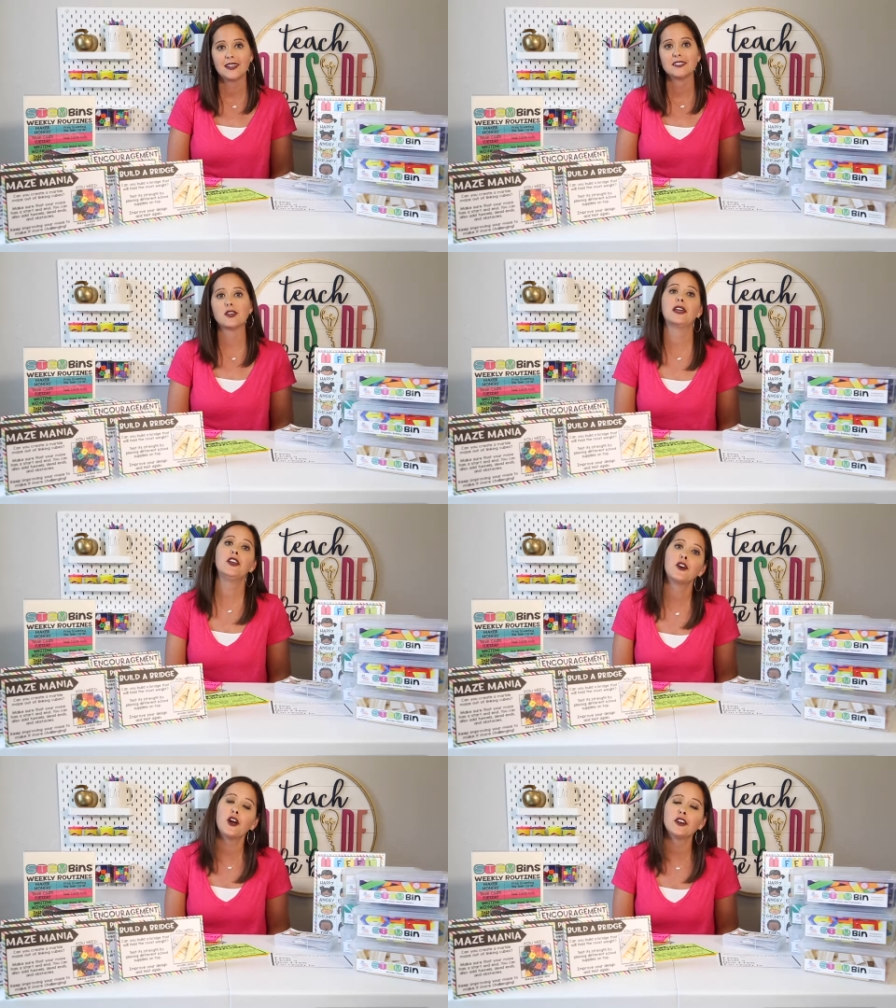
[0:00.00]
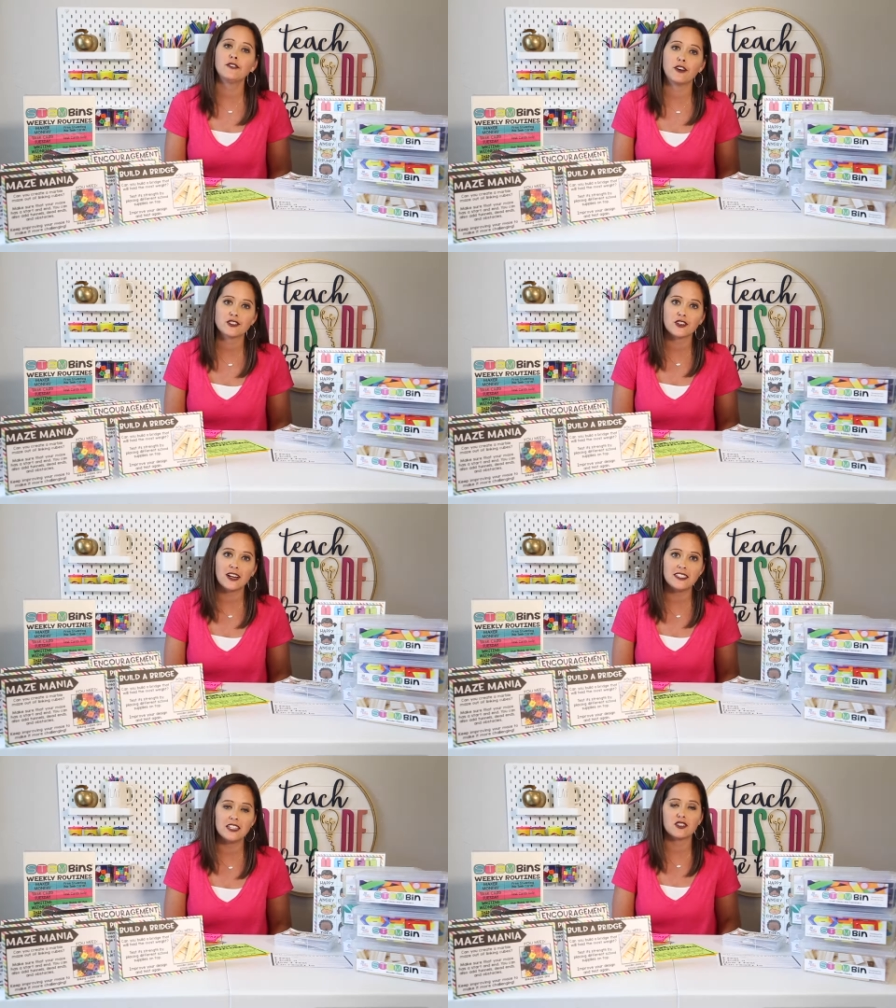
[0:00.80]
So kindergarten and first
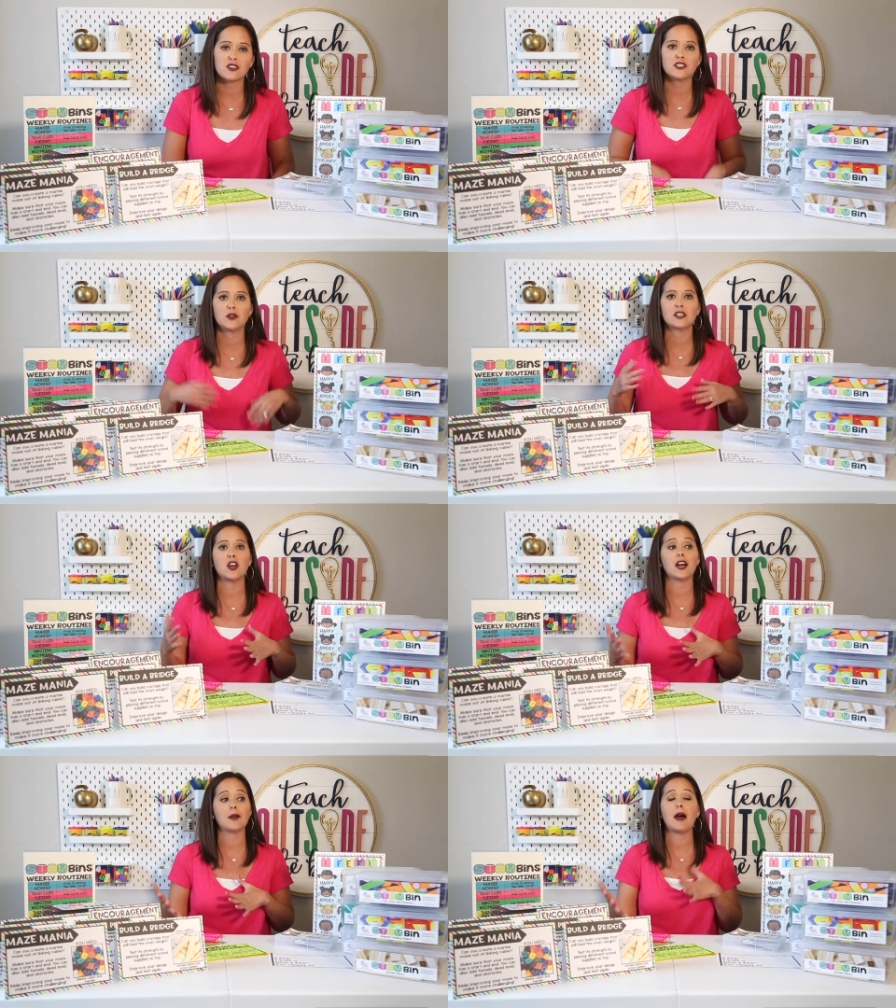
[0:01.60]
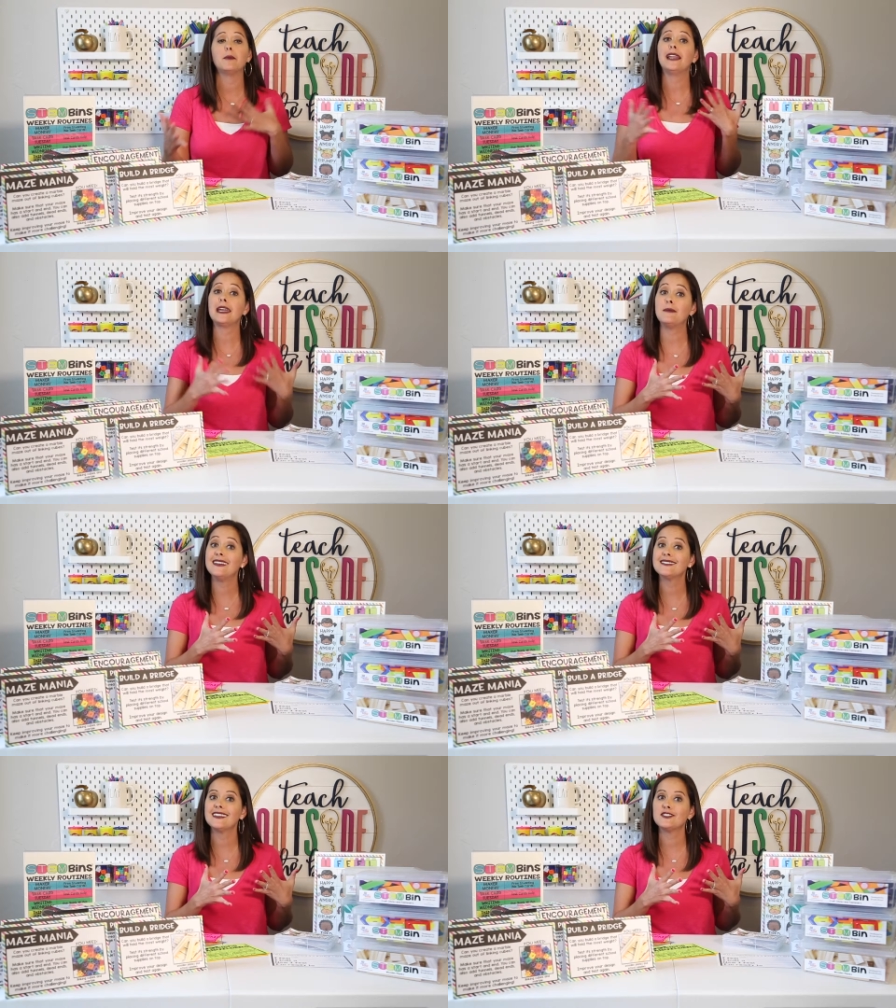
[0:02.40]
grade teachers, you can talk about
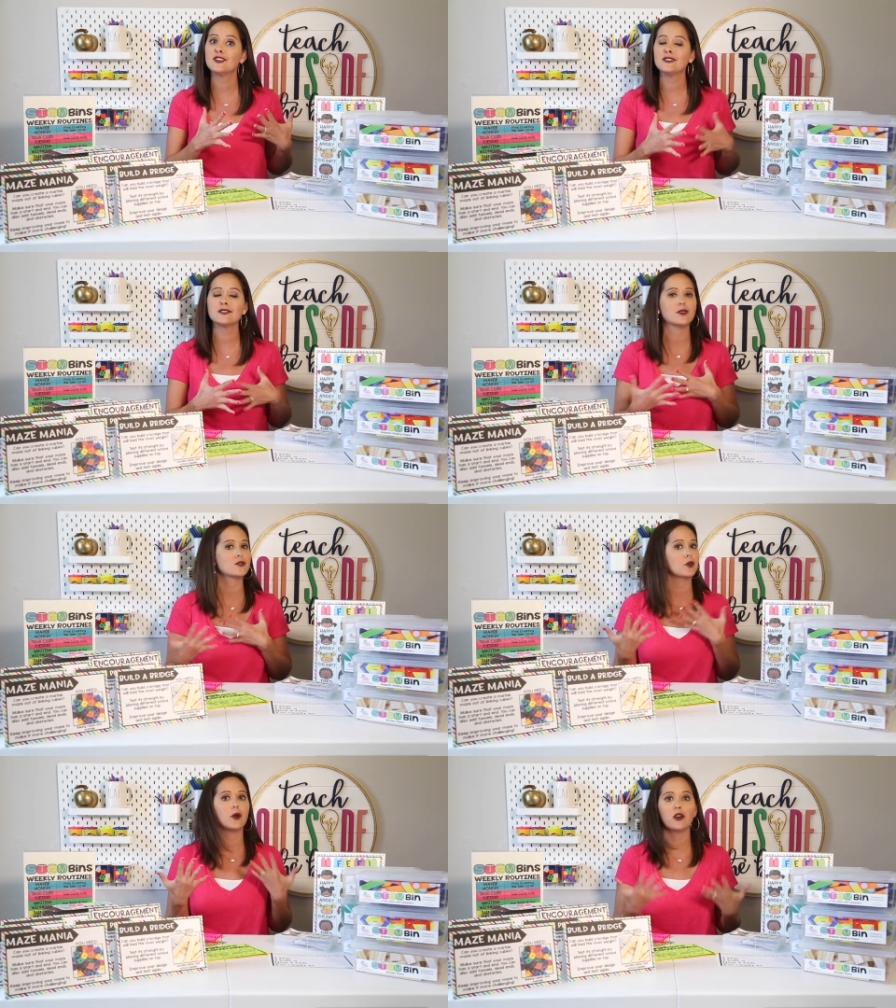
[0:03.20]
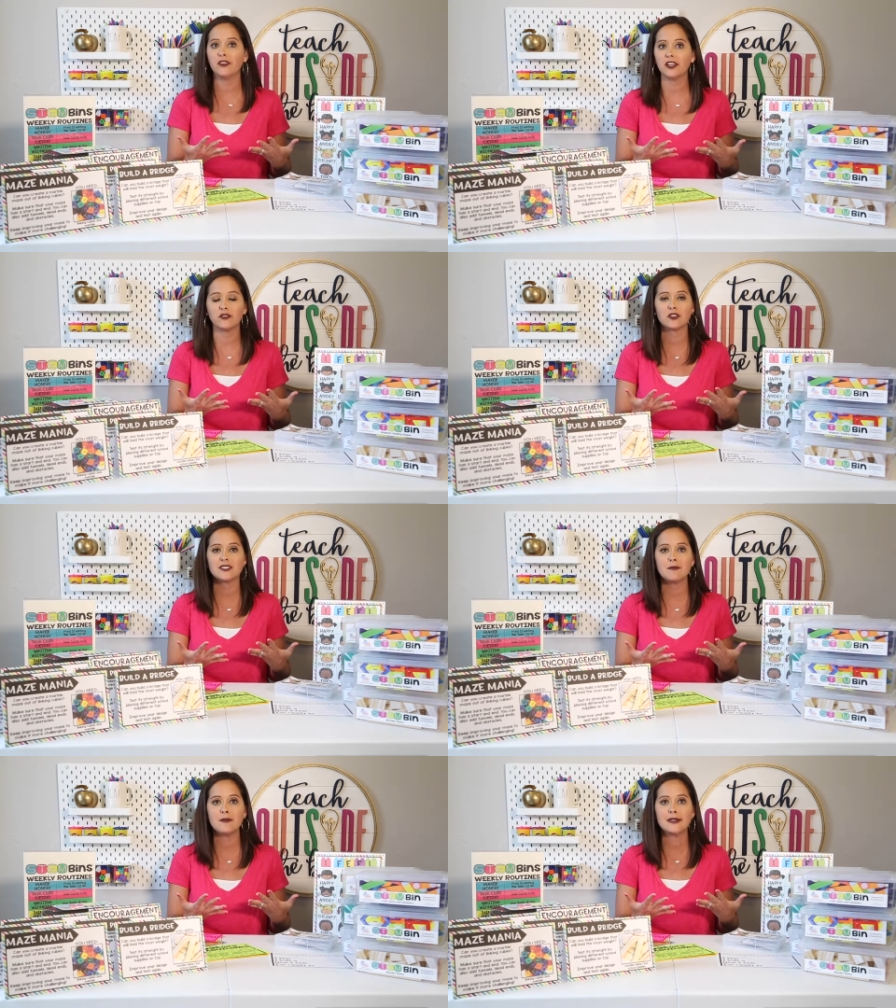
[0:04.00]
play-based centers. Those are perfect for
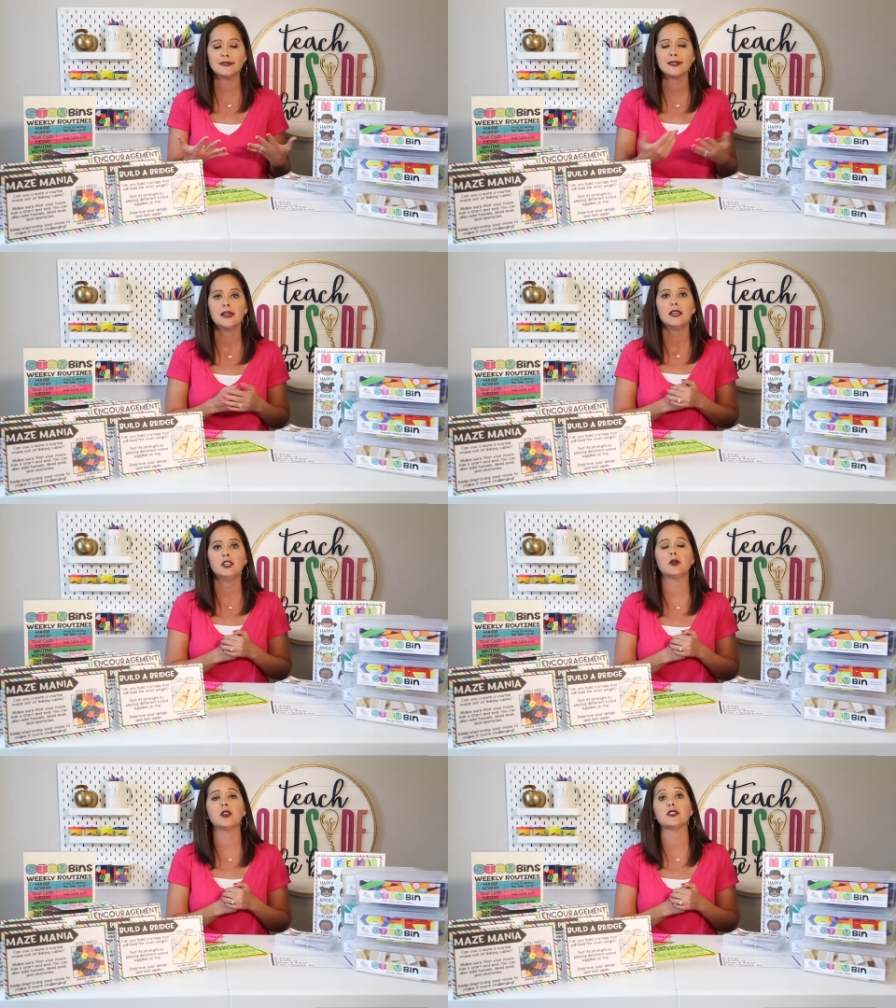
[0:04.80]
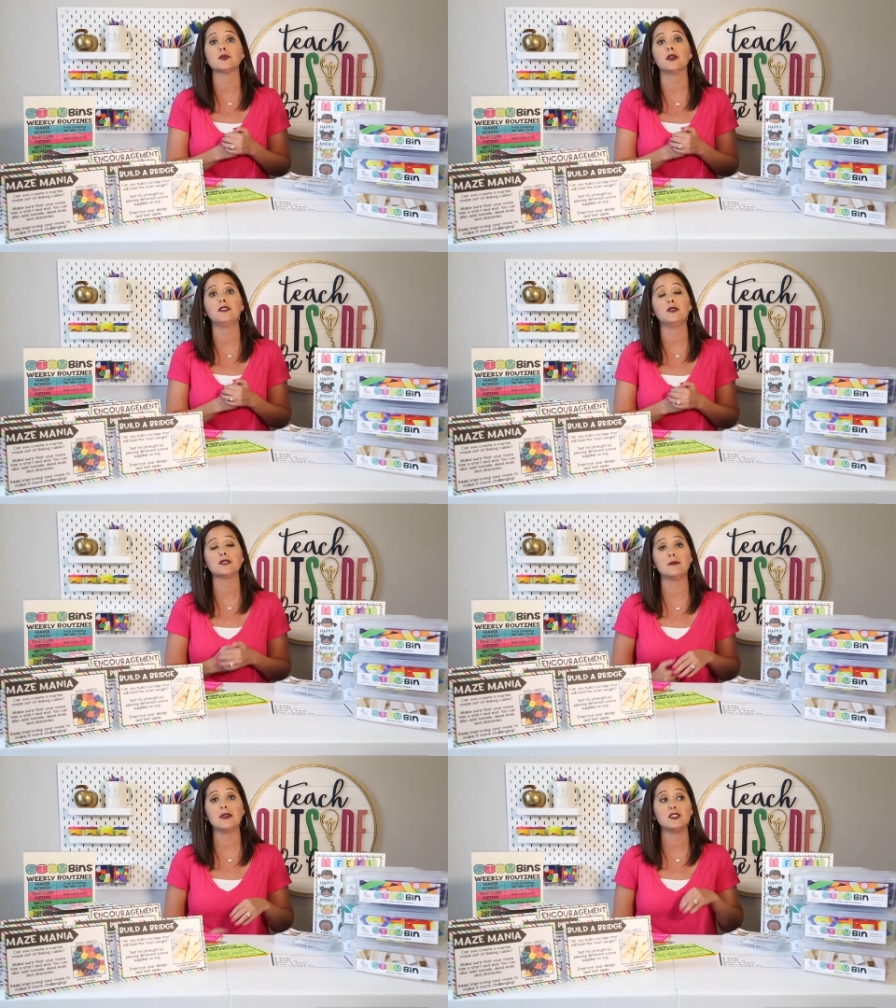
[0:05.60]
STEM Bins. You can also infuse
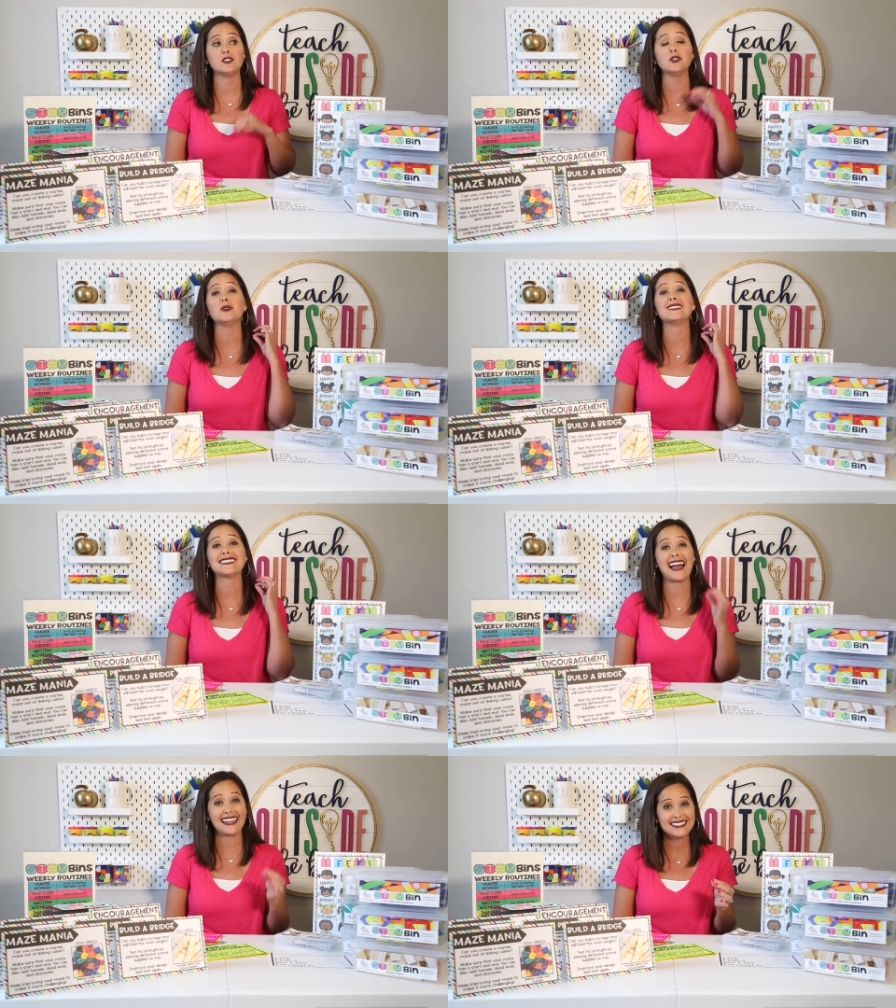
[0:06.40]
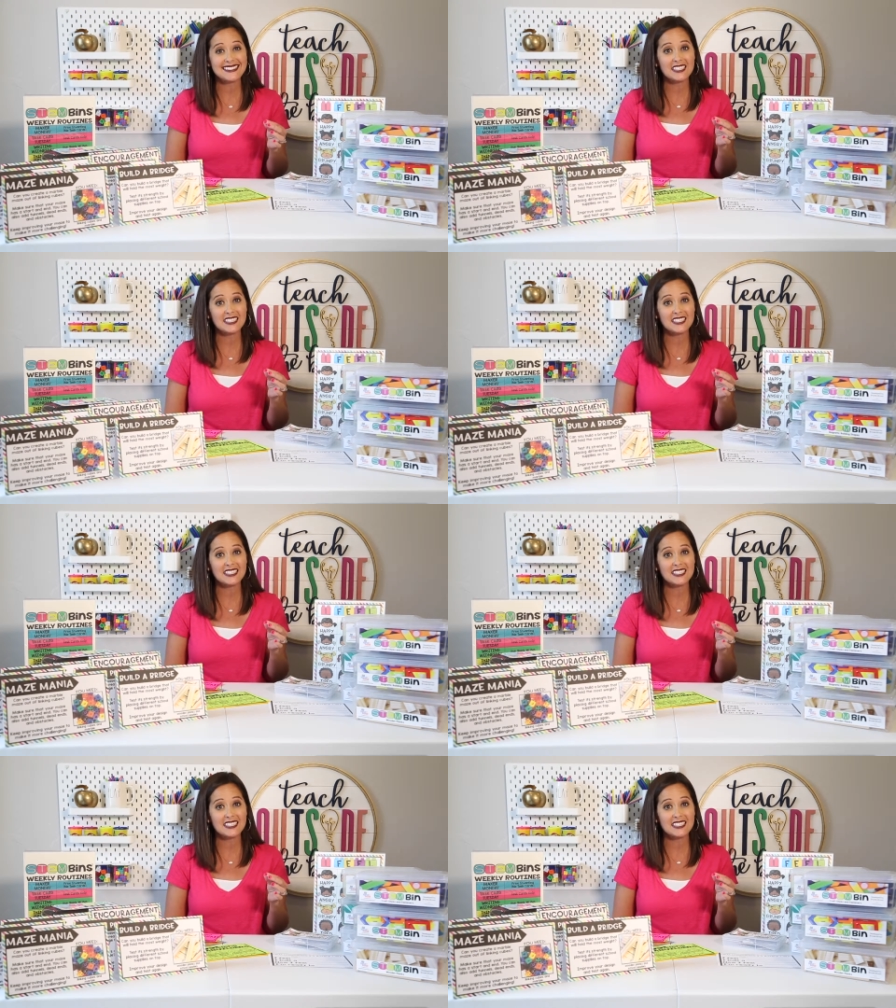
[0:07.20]
them into science